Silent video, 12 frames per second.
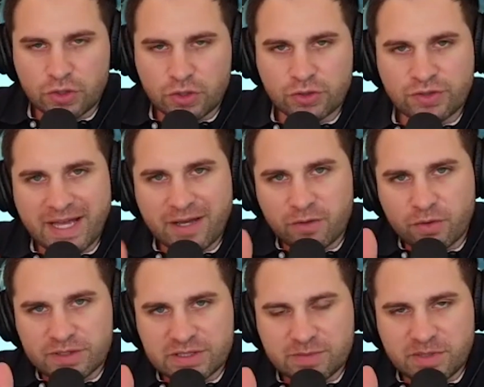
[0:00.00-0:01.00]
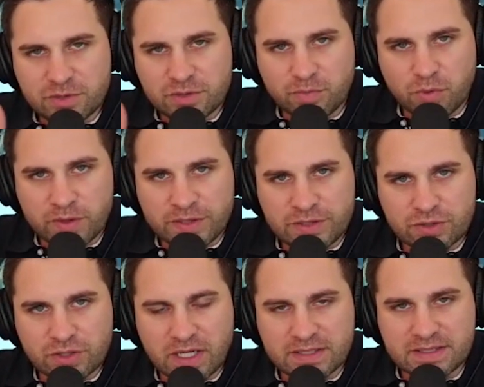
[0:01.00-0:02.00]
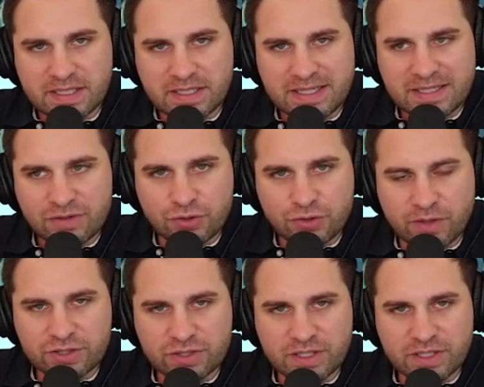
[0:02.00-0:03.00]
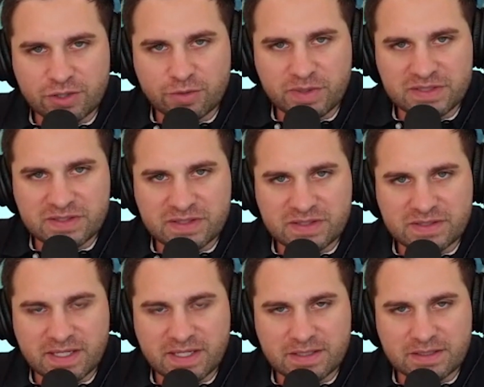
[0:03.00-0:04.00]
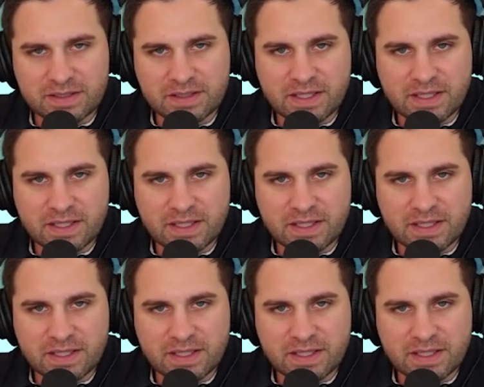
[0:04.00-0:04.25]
you're now going to be able to point your content in the direction that your business is headed.